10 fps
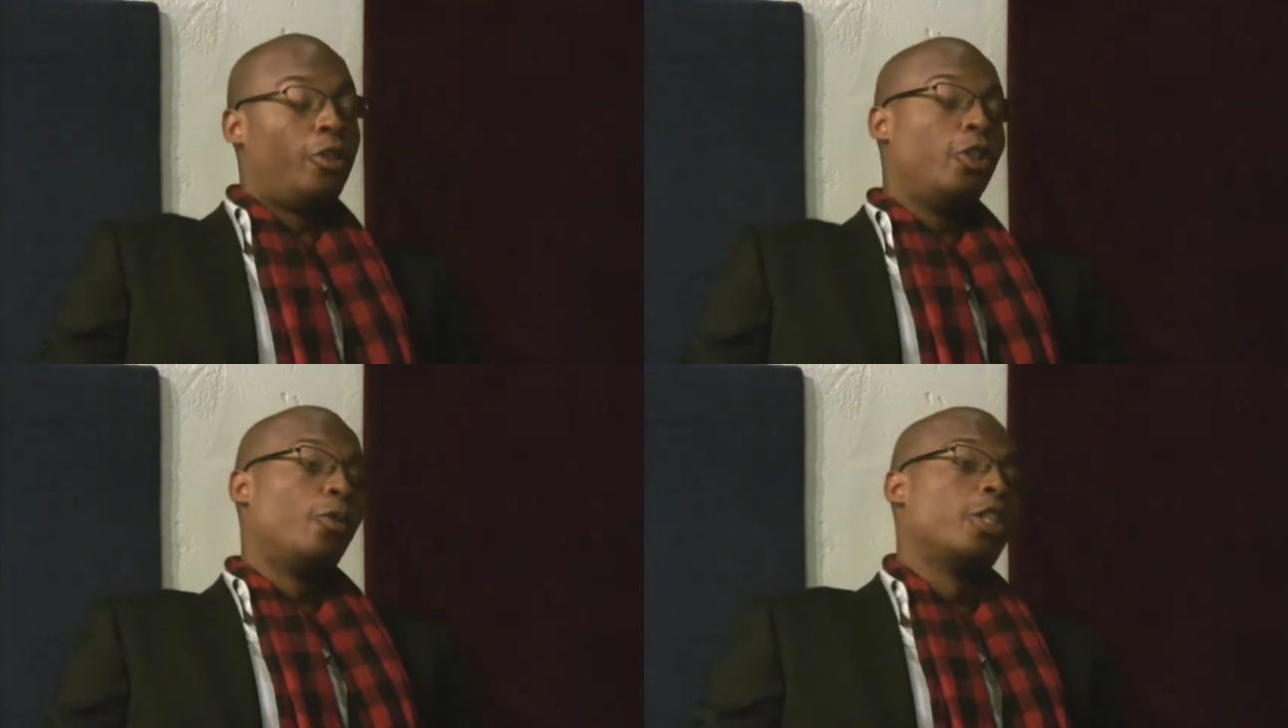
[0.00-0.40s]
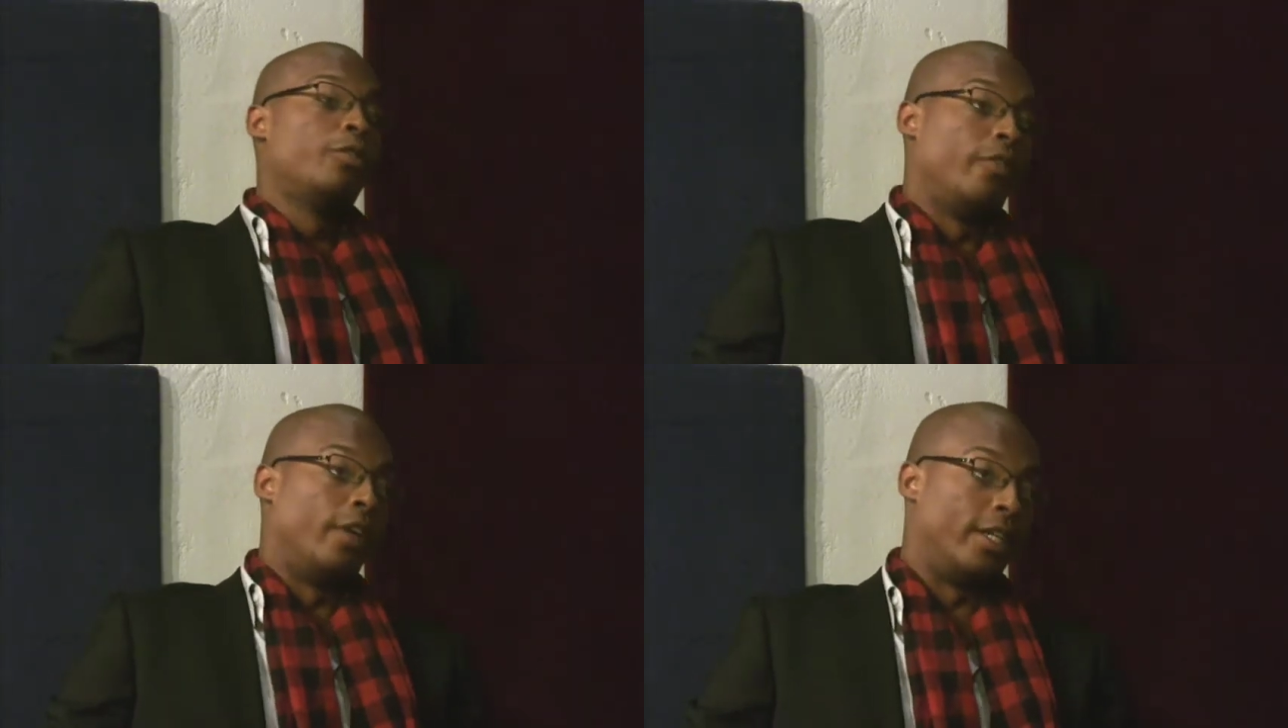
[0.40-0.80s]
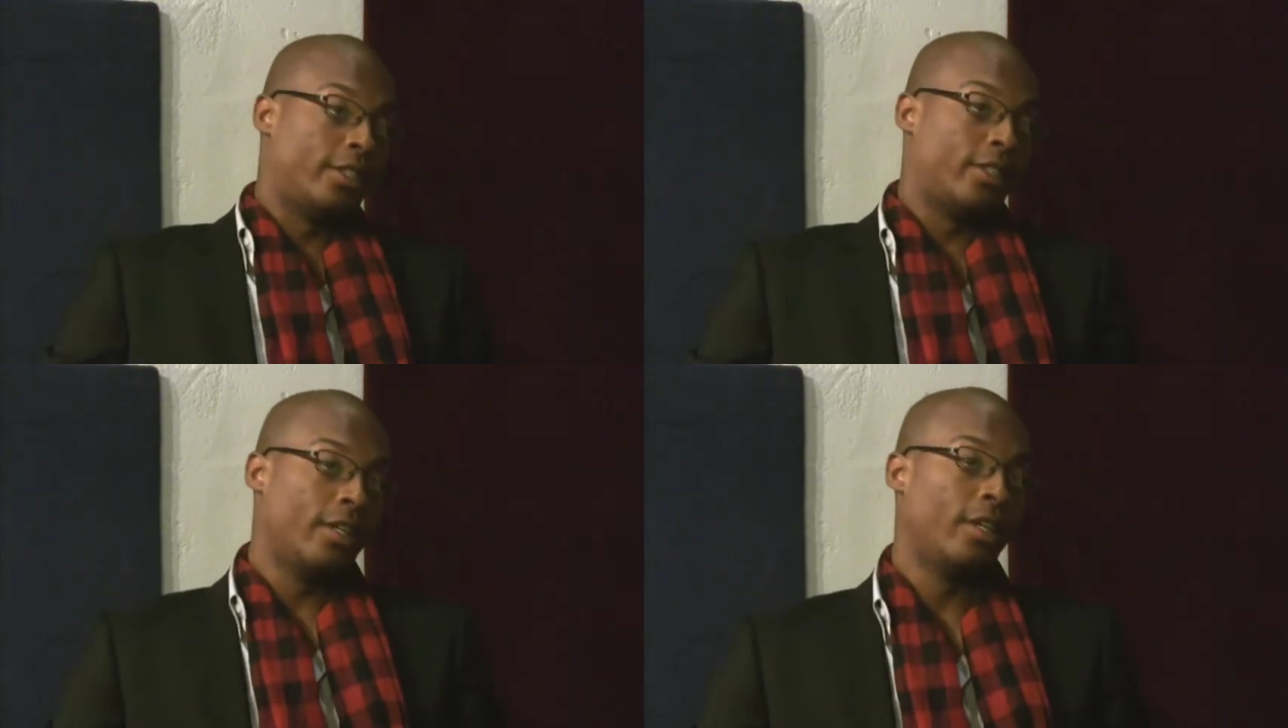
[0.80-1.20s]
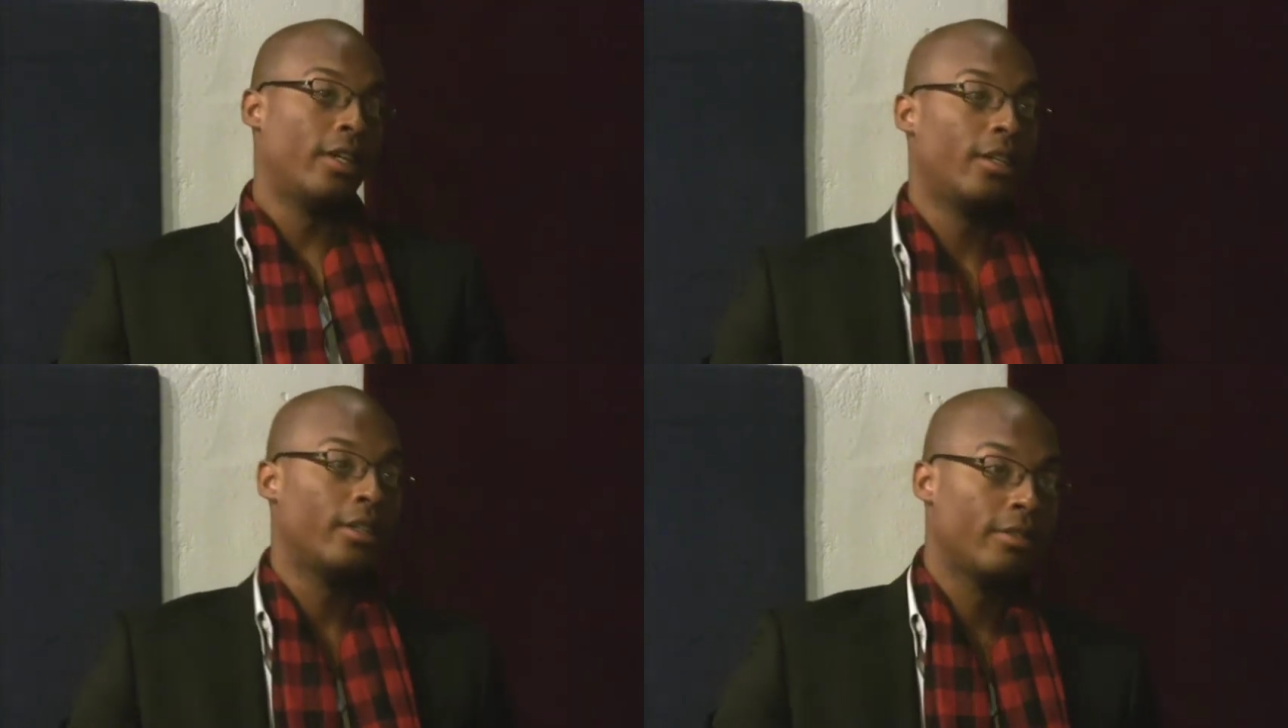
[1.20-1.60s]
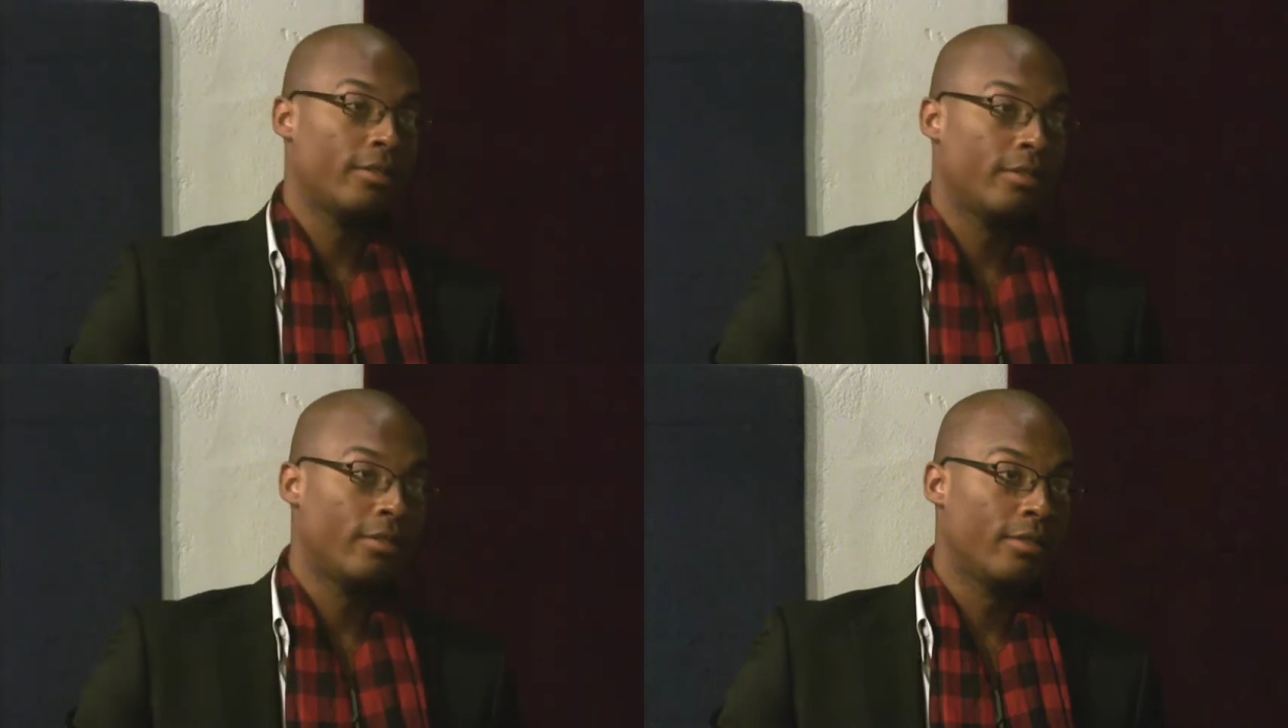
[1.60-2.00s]
2 words of advice.
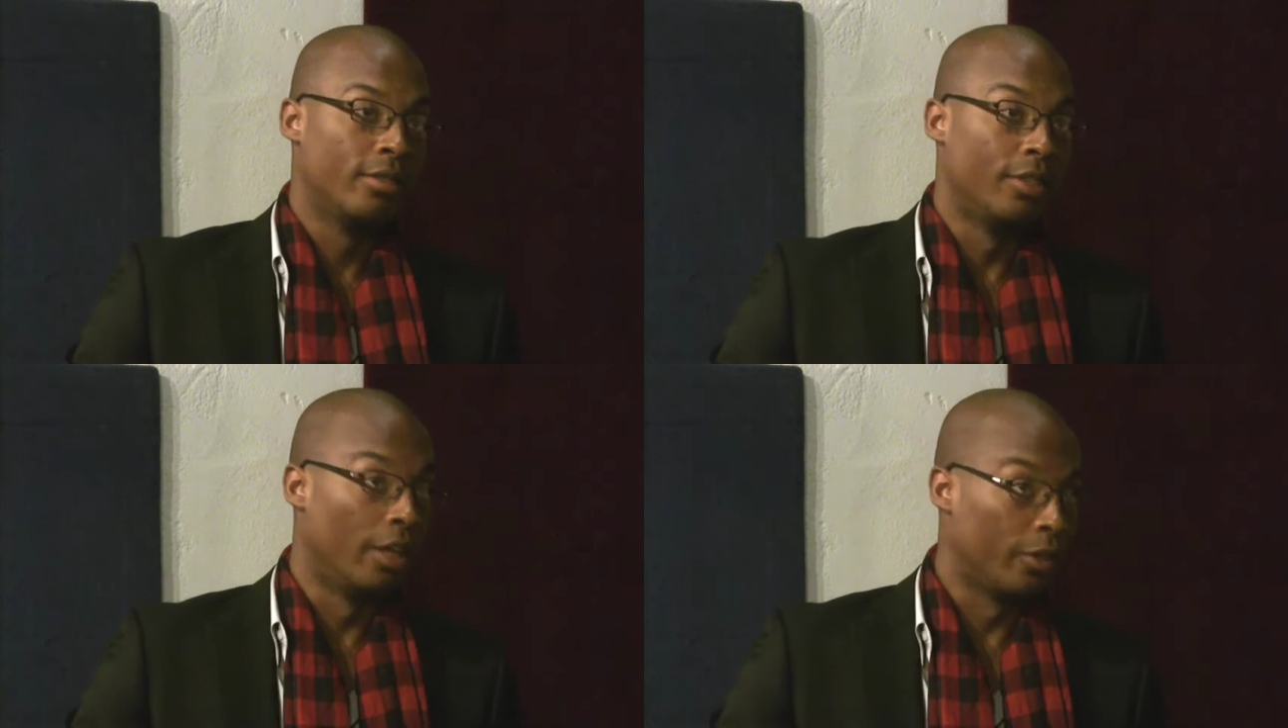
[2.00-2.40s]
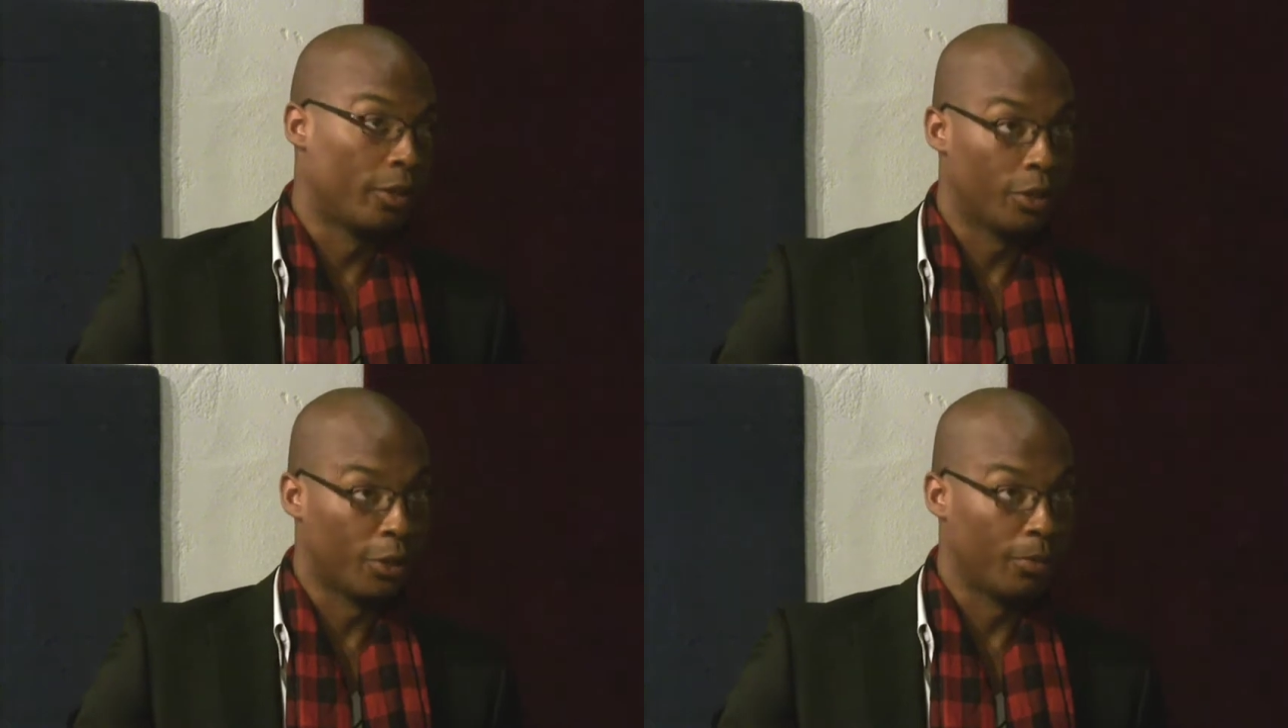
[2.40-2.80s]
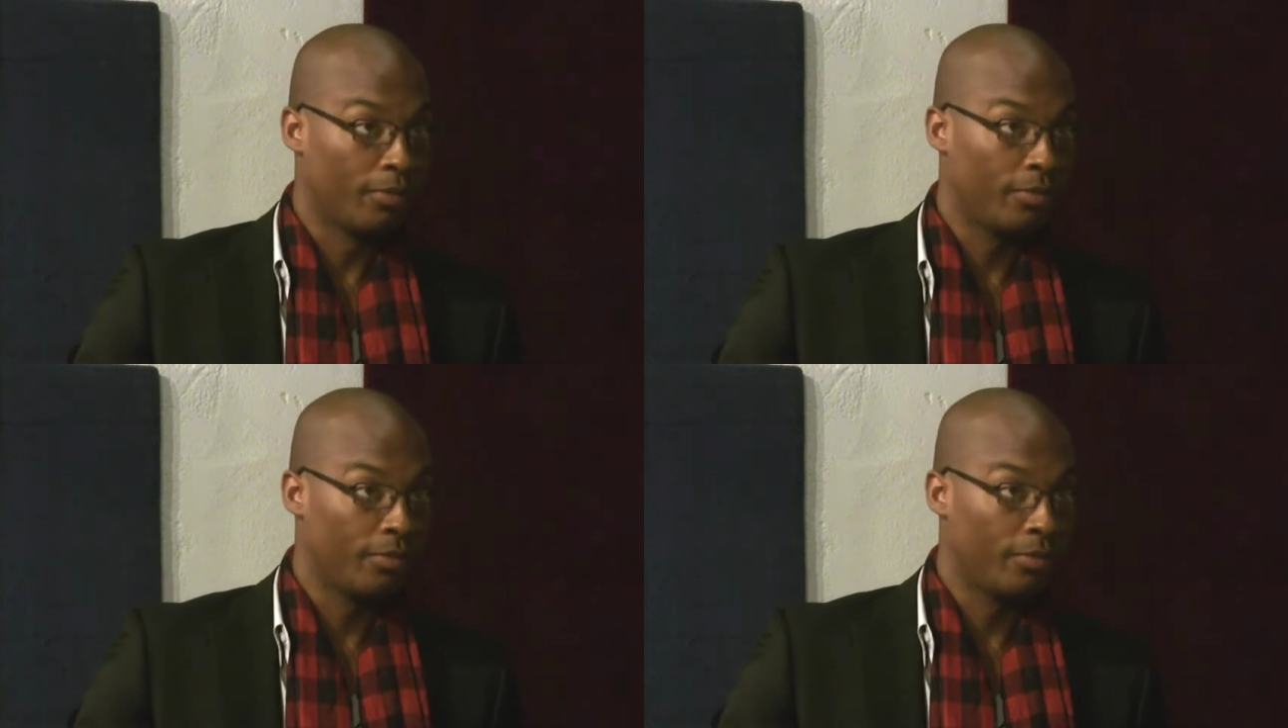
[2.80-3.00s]
Never assume.